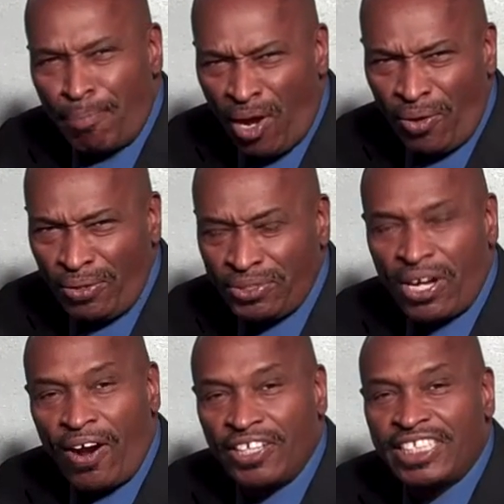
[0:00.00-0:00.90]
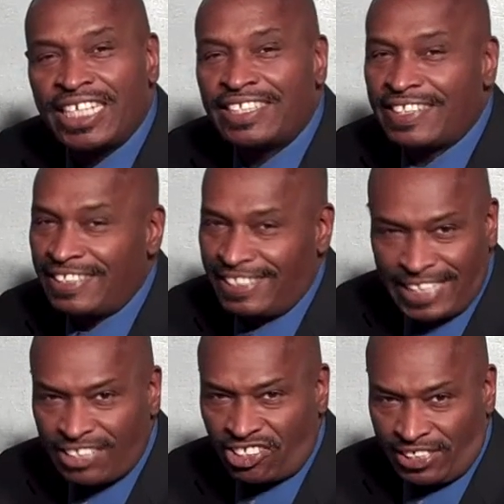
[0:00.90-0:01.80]
Polls are just
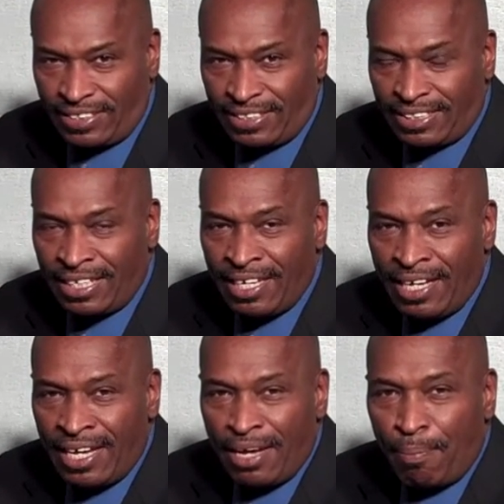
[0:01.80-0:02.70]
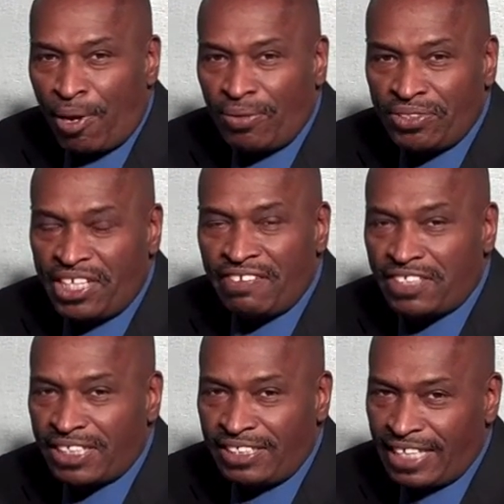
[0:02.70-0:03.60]
suggestions. Polls give
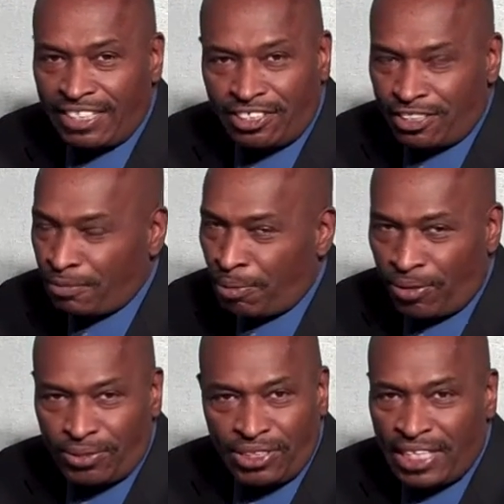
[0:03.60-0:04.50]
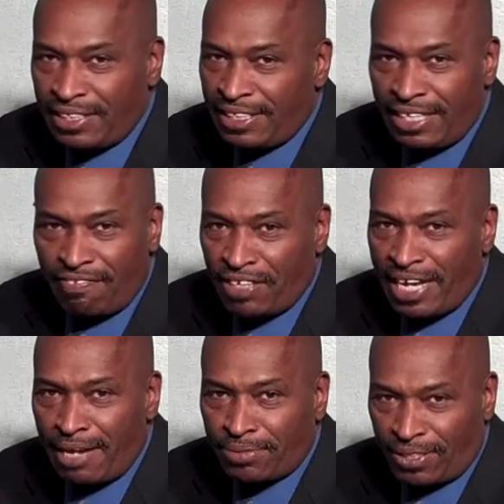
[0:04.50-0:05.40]
suggestions. Polls doesn't give
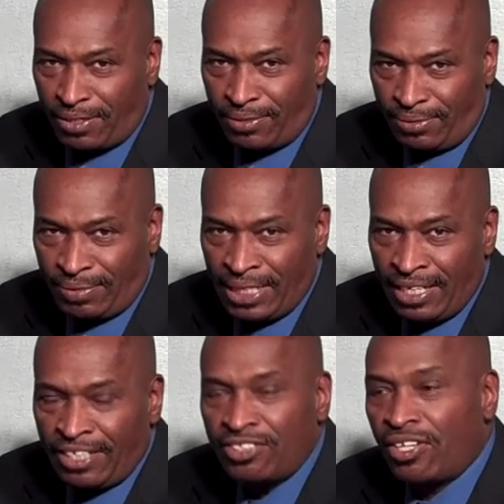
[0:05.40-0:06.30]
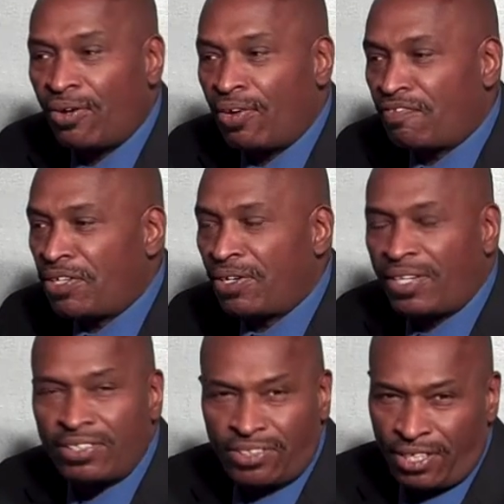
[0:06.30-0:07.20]
an absolute. So if you're
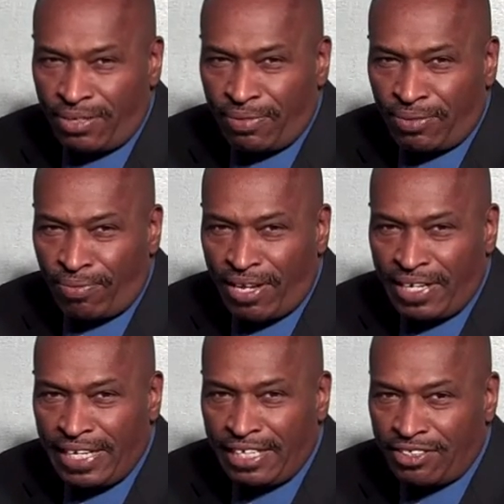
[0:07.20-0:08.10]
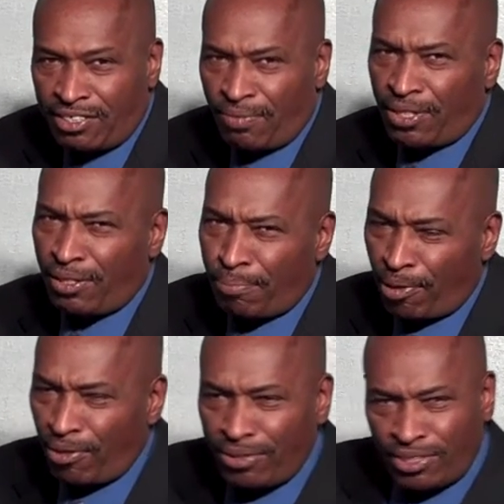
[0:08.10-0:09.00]
concerned with running and you say, well, the
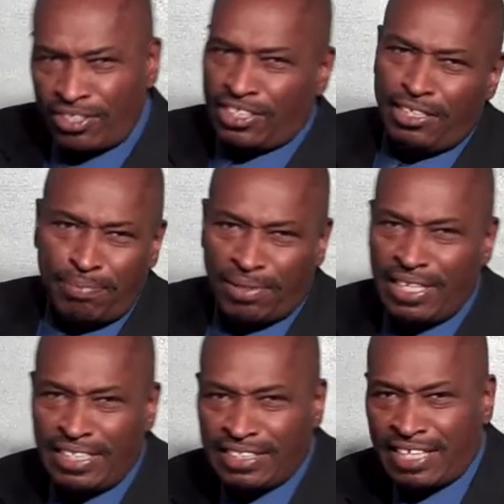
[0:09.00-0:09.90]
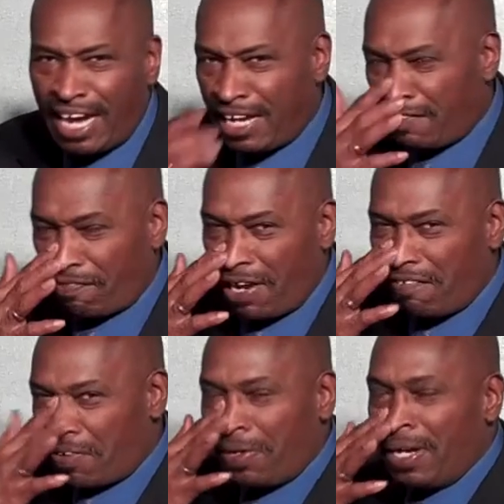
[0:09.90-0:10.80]
polls are deeply in this guy's
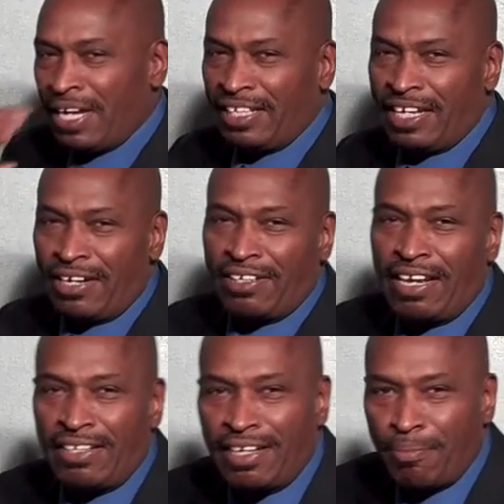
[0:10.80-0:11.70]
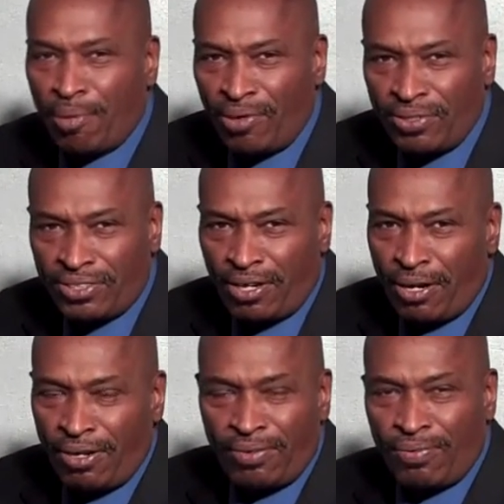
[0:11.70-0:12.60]
favor, the polls
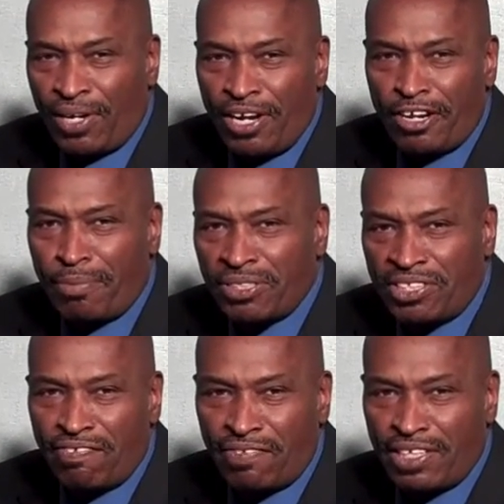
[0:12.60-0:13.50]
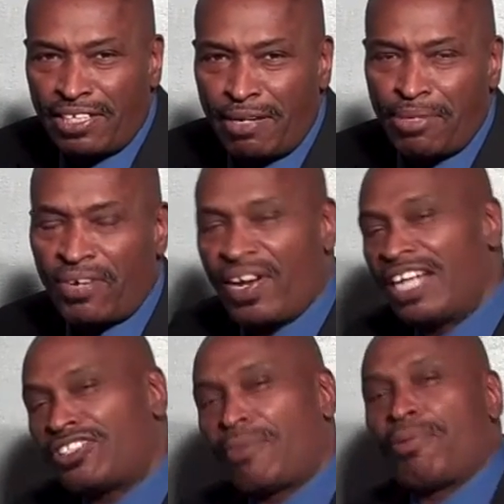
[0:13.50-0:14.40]
are 100% for the
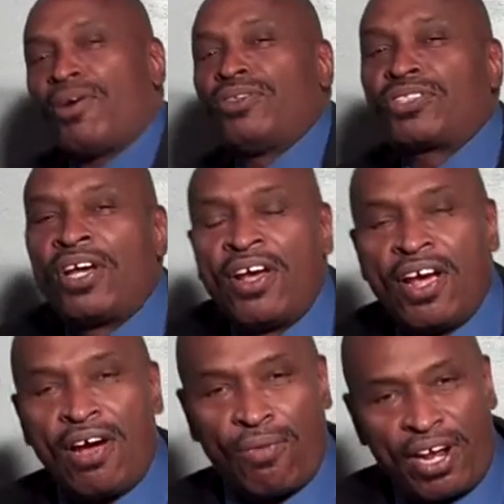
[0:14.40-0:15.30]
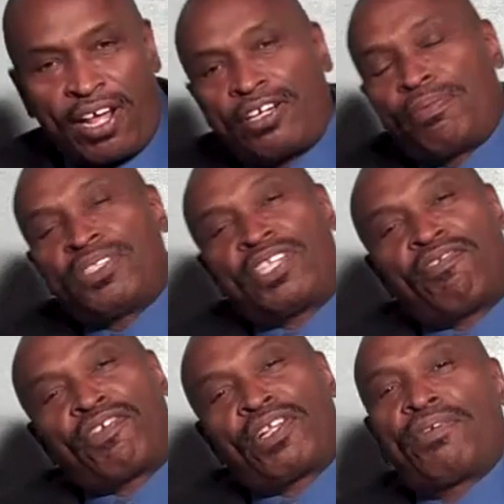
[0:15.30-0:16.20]
Democrats, or polls are
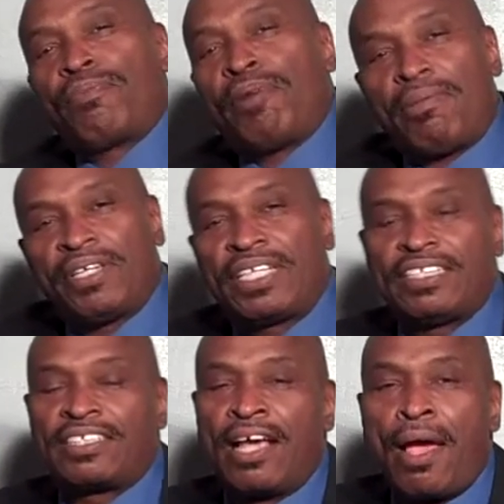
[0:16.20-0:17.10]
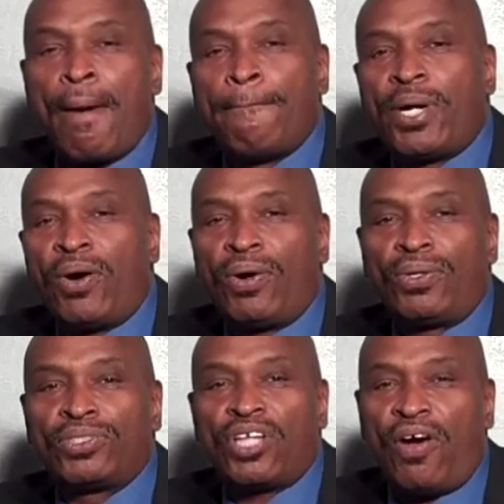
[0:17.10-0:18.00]
100% for the Republicans,
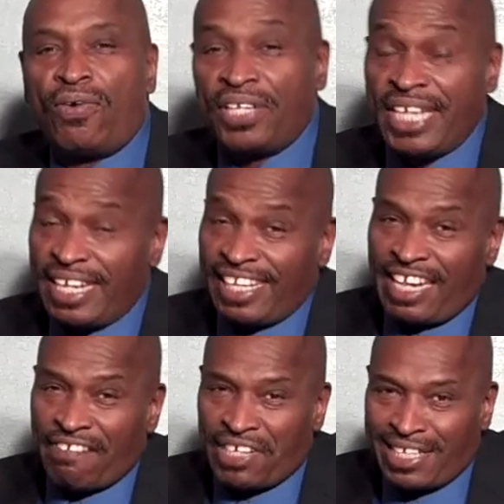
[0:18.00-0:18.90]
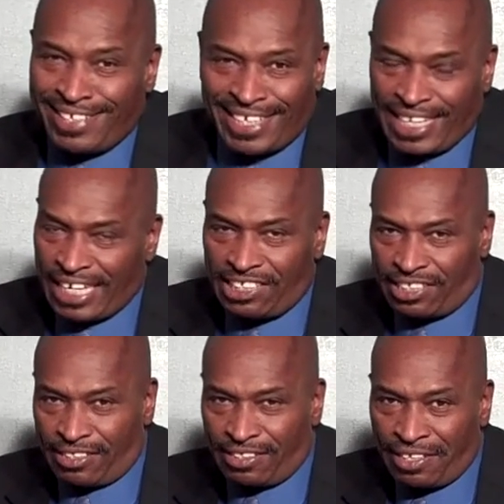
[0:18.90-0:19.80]
polls only give an
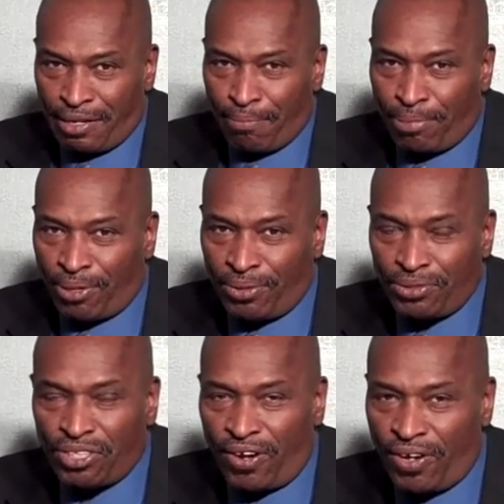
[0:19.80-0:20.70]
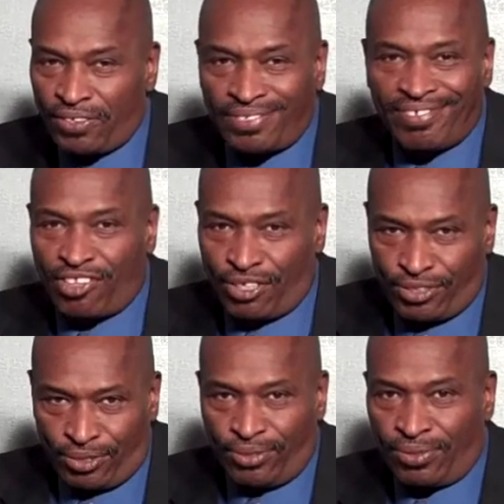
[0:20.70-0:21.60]
indication. Polls aren't the
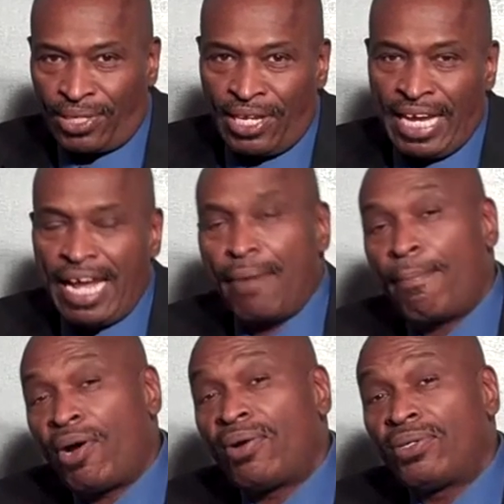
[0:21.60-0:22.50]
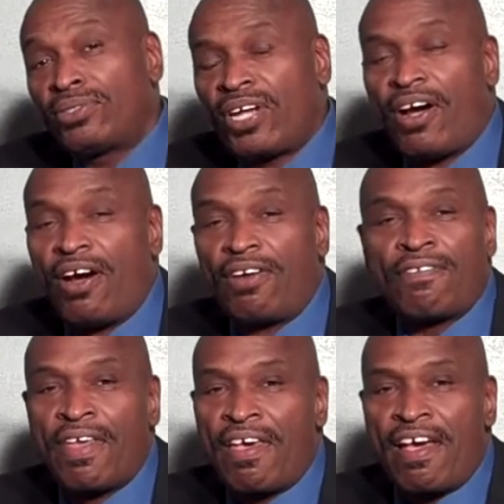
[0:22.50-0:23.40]
truth. And polls are
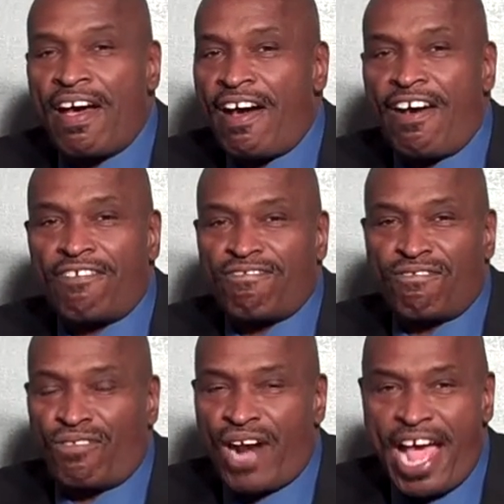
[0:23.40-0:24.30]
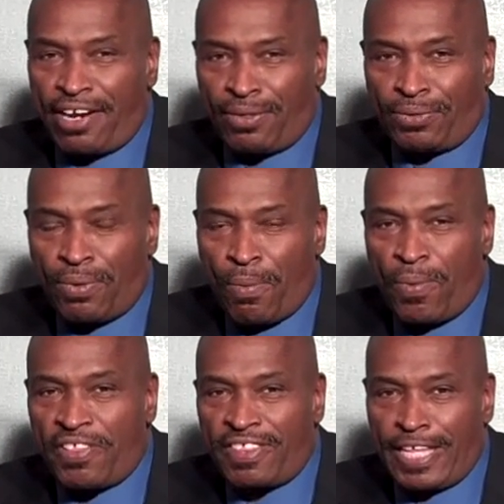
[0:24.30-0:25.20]
rattled
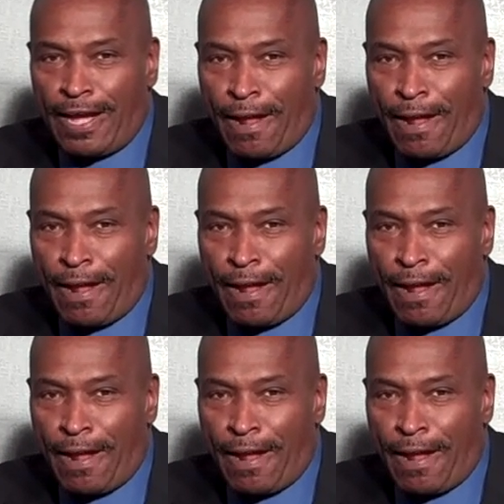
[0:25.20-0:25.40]
with